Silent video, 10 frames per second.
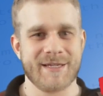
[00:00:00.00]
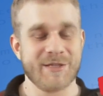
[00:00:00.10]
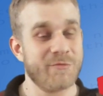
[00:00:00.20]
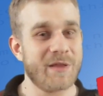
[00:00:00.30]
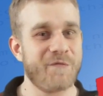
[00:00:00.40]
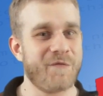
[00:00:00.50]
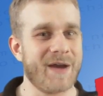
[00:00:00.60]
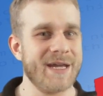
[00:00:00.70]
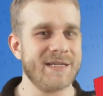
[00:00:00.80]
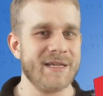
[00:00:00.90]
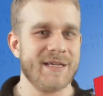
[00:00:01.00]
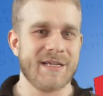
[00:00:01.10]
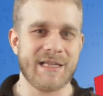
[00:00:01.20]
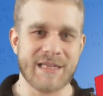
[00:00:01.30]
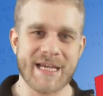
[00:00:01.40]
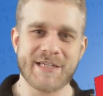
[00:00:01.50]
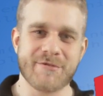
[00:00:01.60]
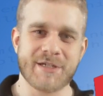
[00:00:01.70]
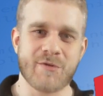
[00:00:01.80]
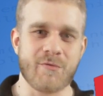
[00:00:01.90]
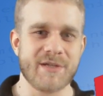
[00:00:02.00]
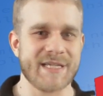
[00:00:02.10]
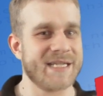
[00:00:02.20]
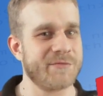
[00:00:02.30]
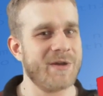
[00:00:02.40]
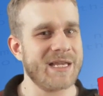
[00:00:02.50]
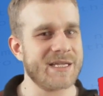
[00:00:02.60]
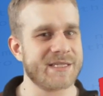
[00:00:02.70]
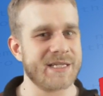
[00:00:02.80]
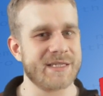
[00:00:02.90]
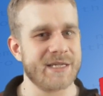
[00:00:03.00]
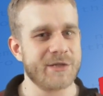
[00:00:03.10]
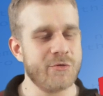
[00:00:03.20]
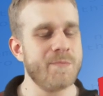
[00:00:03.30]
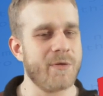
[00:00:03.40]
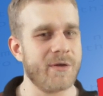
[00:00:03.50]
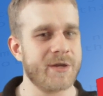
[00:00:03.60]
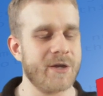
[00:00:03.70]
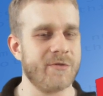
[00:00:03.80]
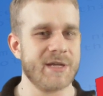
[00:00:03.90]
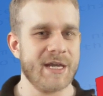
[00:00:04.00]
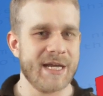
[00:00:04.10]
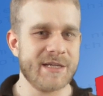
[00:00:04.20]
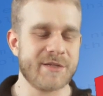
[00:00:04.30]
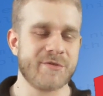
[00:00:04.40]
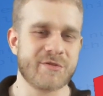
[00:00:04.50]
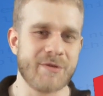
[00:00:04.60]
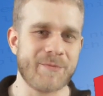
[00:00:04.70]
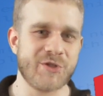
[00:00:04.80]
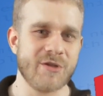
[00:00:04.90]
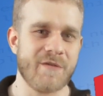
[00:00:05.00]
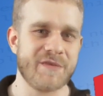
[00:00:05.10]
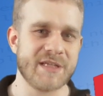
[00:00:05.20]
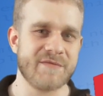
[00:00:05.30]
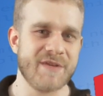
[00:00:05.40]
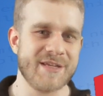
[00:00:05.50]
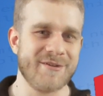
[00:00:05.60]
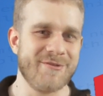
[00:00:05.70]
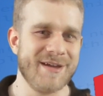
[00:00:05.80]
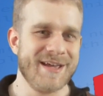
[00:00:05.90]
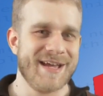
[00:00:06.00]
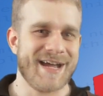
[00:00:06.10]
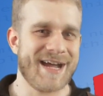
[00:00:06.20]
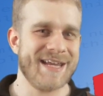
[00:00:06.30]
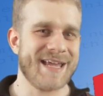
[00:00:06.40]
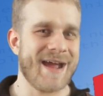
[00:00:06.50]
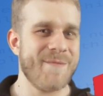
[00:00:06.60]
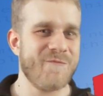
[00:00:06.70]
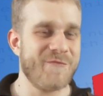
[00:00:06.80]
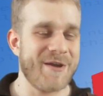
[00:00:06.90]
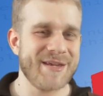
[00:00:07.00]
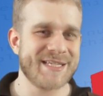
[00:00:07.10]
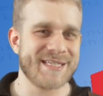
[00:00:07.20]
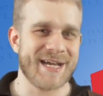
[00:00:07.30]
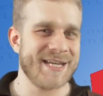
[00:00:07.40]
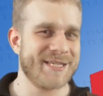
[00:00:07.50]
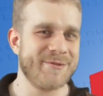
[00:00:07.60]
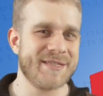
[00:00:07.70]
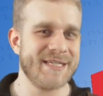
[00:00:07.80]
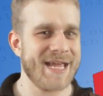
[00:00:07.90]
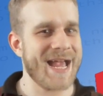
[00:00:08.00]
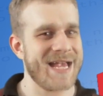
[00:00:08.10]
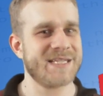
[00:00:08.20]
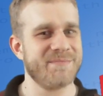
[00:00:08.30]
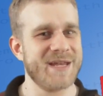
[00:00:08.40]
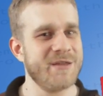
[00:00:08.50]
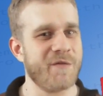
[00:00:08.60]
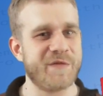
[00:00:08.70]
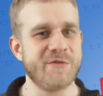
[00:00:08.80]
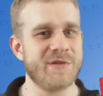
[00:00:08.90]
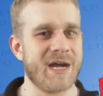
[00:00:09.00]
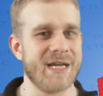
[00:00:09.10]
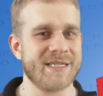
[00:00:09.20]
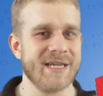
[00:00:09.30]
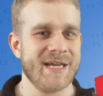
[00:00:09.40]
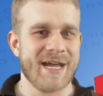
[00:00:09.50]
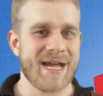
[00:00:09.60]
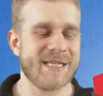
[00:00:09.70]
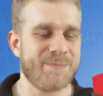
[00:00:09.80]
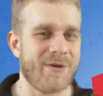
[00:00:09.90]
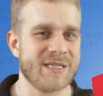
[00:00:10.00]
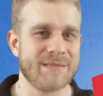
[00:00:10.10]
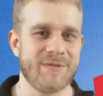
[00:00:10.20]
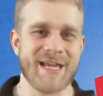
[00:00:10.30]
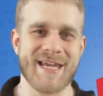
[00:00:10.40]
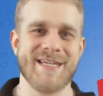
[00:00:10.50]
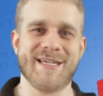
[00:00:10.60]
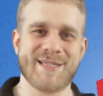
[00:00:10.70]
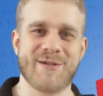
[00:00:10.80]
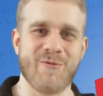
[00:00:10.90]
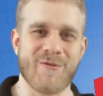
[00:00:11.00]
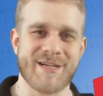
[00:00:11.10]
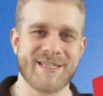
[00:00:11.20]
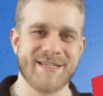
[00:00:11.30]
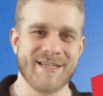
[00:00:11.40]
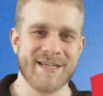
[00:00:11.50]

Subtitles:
You will find a link to the course as well as this coupon code in the description of this video and I'm very excited to see as many of you guys as possible in this course.